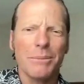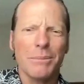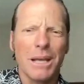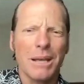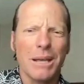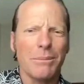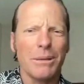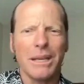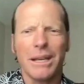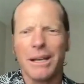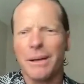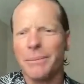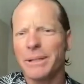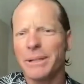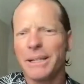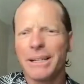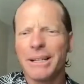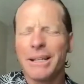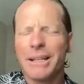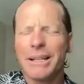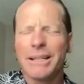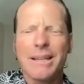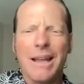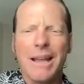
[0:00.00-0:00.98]
Maybe I'm
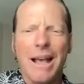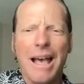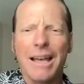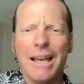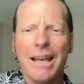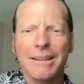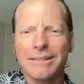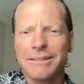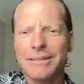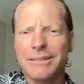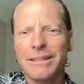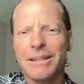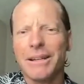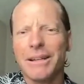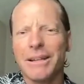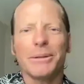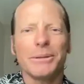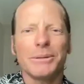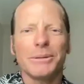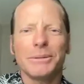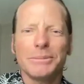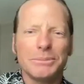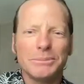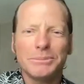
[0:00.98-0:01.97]
not, you
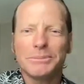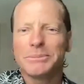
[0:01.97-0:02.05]
know,